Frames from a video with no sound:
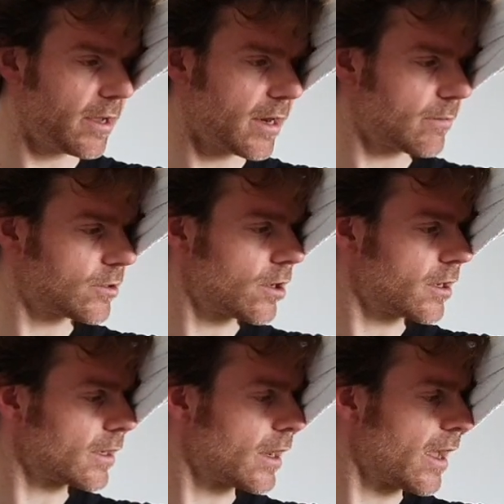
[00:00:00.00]
and I'm
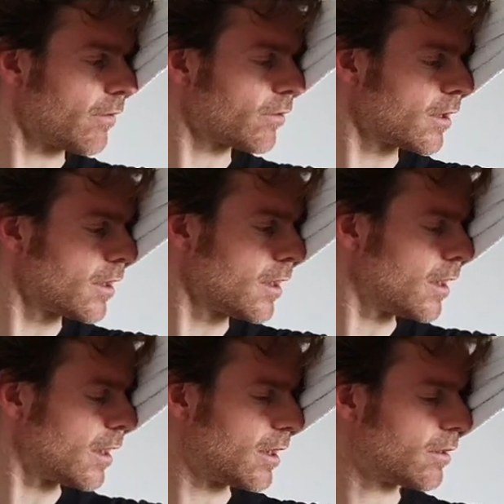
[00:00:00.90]
turning left.
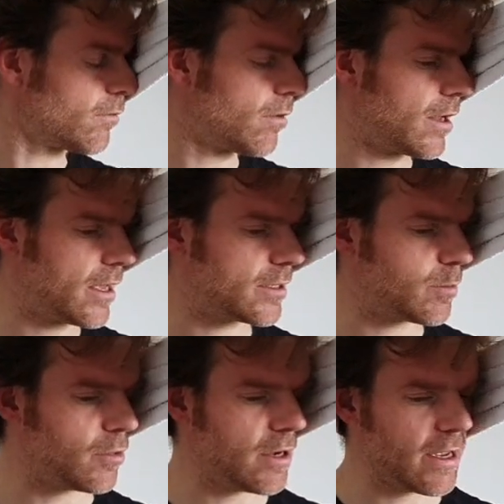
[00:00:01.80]
And the right hand's
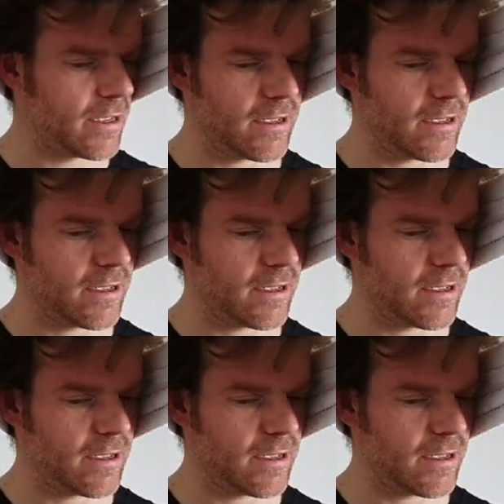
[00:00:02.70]
pulling